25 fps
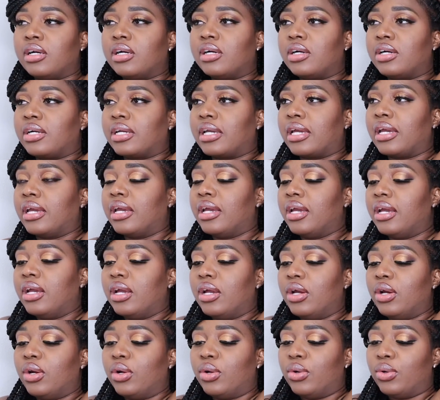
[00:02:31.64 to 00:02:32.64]
Okay.
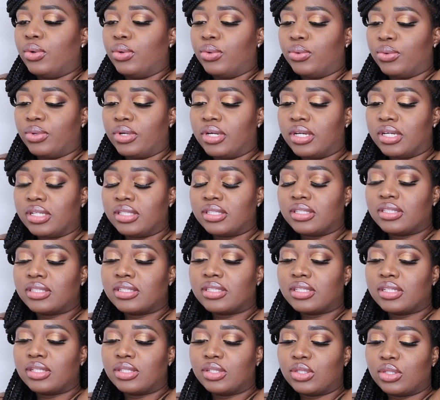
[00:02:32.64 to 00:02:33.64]

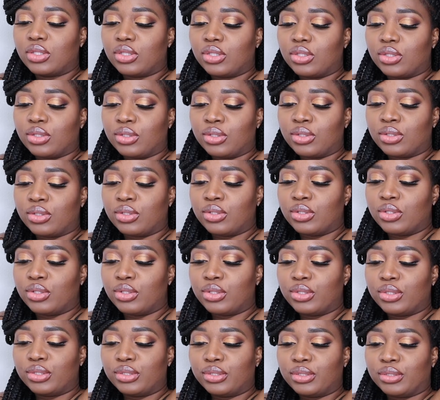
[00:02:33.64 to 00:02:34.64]
1, 2,
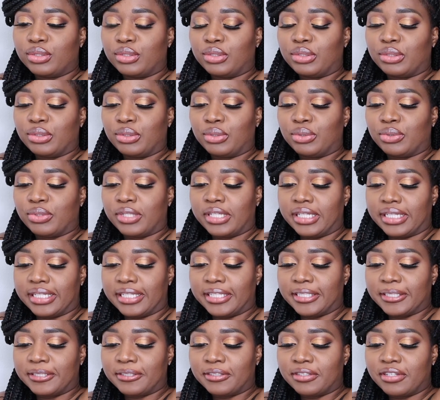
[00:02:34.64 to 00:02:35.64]

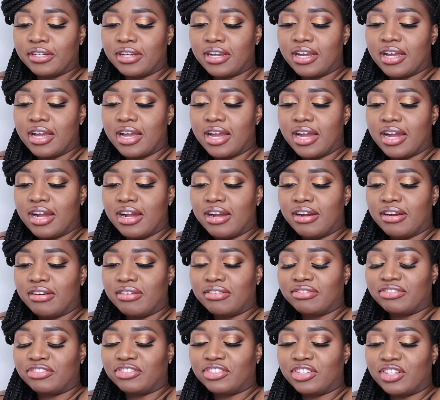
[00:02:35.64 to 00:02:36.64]
3,
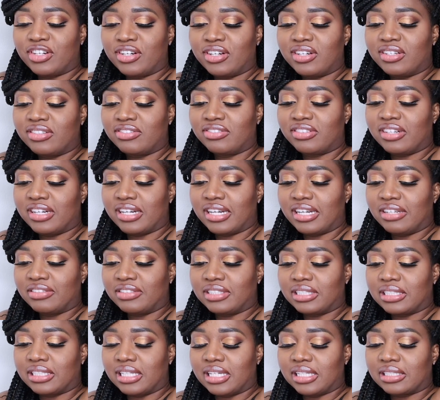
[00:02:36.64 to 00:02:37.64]
4,
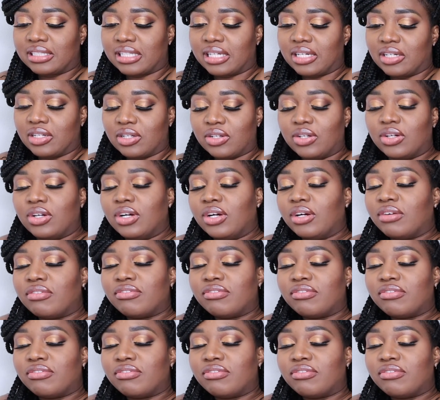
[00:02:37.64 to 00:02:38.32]
5, 6. I don't know.